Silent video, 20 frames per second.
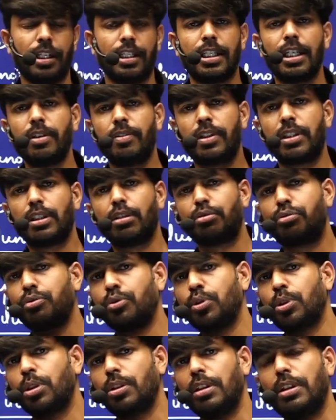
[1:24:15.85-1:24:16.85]
even the
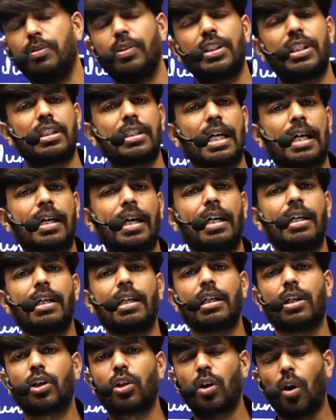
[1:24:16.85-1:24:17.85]
food which is containing
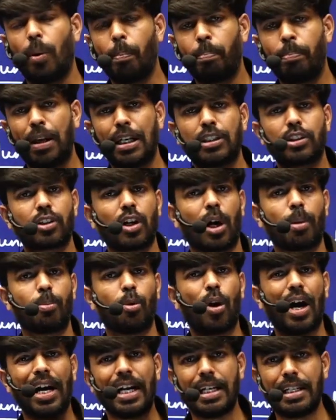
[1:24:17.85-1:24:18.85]
complex
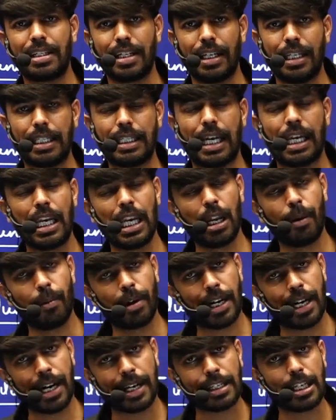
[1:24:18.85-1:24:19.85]
carbohydrate, ellavana
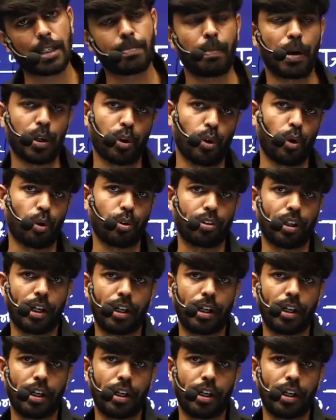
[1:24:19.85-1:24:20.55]
digest maadkolutte